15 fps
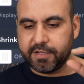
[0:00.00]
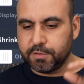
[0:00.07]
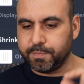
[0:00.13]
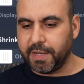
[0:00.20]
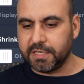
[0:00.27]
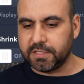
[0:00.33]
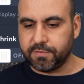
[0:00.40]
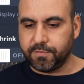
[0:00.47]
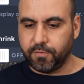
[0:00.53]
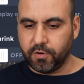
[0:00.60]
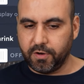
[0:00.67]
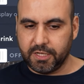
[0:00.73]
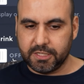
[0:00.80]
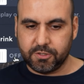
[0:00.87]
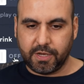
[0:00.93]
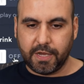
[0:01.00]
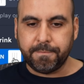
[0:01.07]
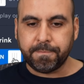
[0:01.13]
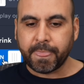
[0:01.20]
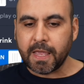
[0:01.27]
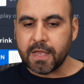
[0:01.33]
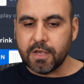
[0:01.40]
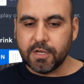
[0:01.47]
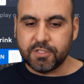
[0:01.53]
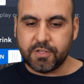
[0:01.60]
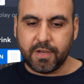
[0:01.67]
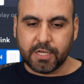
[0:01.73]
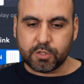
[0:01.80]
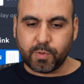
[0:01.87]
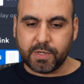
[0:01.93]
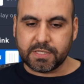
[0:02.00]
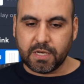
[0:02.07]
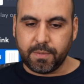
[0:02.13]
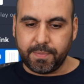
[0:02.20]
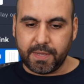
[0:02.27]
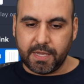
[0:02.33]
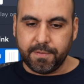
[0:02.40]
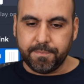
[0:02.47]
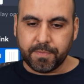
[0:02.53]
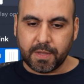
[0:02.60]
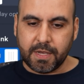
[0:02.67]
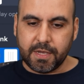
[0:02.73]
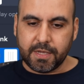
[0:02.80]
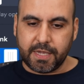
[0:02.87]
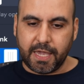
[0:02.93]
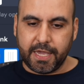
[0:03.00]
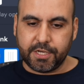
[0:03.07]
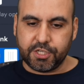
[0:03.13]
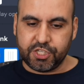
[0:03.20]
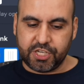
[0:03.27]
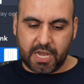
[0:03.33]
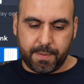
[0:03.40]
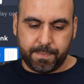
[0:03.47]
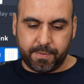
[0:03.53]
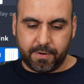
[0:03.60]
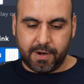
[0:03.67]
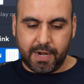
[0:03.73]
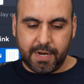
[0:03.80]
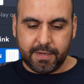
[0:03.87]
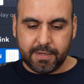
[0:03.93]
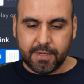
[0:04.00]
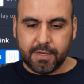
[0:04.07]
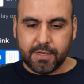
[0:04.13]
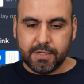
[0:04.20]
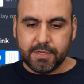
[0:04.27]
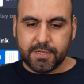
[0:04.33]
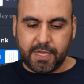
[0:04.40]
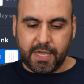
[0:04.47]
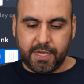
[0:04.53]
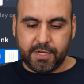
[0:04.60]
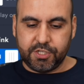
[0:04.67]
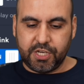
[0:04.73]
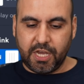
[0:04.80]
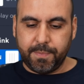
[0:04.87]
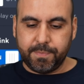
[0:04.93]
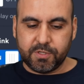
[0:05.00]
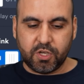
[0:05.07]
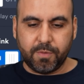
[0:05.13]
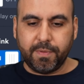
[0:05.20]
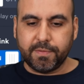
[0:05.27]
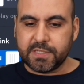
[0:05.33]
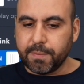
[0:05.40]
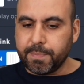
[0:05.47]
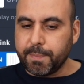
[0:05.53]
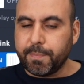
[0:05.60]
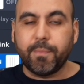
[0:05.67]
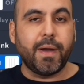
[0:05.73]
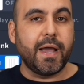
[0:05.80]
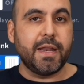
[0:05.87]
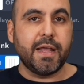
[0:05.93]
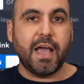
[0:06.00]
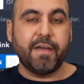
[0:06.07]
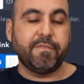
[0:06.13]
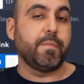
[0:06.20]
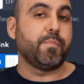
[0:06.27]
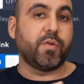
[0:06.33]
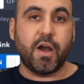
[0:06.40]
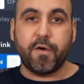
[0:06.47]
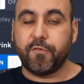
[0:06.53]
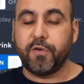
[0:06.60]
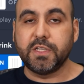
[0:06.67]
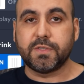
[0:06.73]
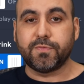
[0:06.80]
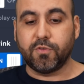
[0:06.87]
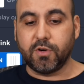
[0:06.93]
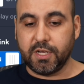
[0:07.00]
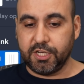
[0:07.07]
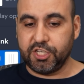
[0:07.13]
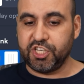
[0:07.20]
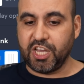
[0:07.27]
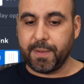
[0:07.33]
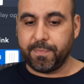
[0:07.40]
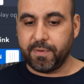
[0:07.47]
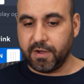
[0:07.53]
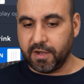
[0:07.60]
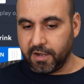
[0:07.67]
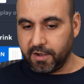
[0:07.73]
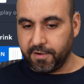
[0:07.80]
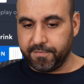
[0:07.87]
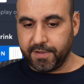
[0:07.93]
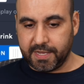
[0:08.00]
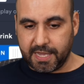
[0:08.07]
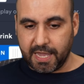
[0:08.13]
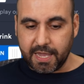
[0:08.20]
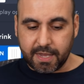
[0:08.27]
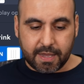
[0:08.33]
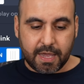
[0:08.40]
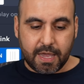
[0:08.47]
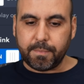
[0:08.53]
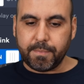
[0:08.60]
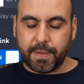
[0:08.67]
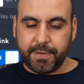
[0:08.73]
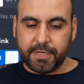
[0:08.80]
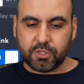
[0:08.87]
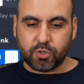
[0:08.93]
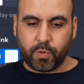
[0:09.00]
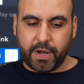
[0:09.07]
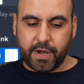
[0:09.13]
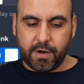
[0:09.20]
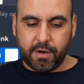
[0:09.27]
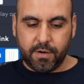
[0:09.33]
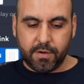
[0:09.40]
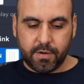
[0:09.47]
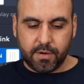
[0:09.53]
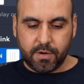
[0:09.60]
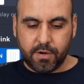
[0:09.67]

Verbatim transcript: of space for this, okay? So the next one is going to be cake shape, right? Cake shape. Some, some people might have a preference for a shape of a cake, maybe square,